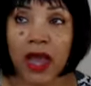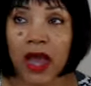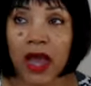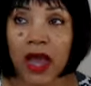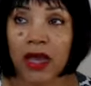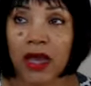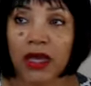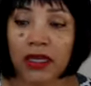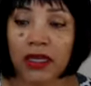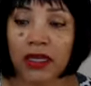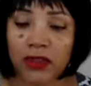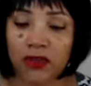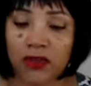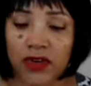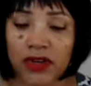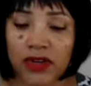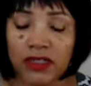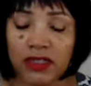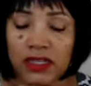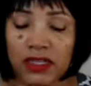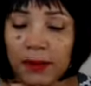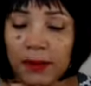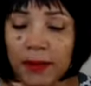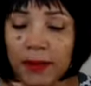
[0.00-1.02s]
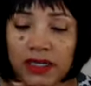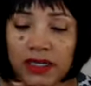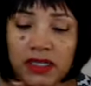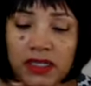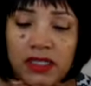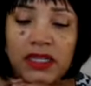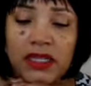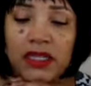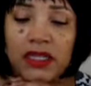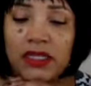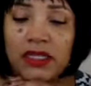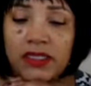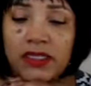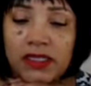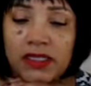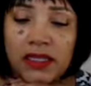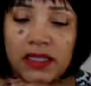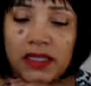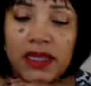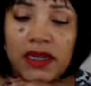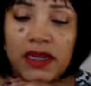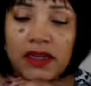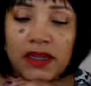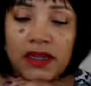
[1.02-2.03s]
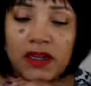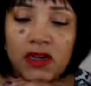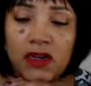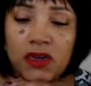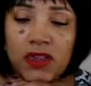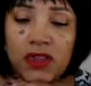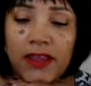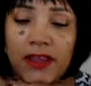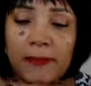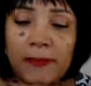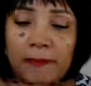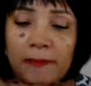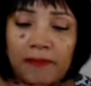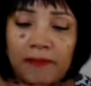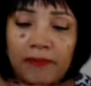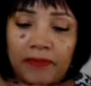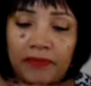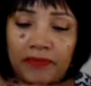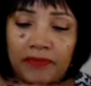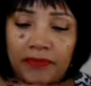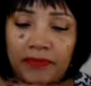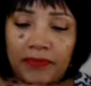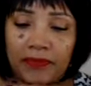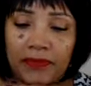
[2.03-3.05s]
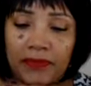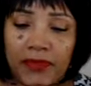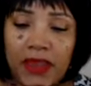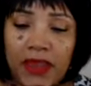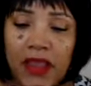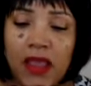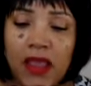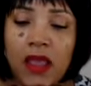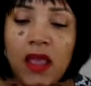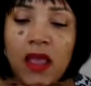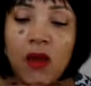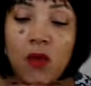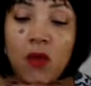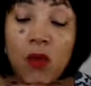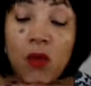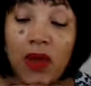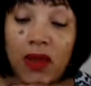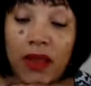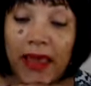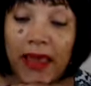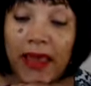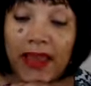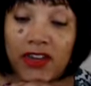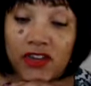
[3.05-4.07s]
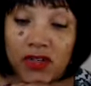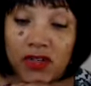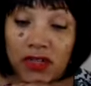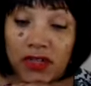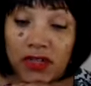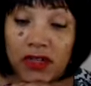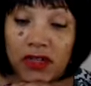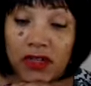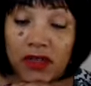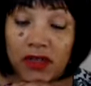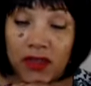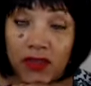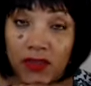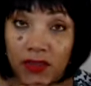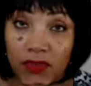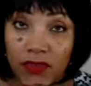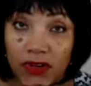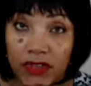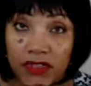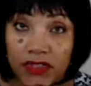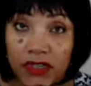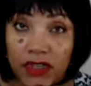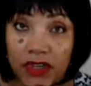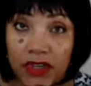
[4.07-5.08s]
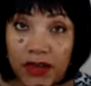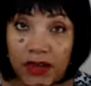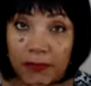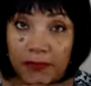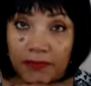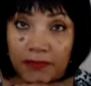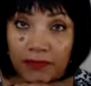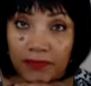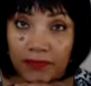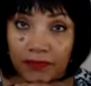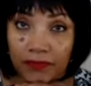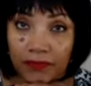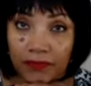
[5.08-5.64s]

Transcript: Uh, the first time I did that, let's see, how did I do that? Well, actually, the first time,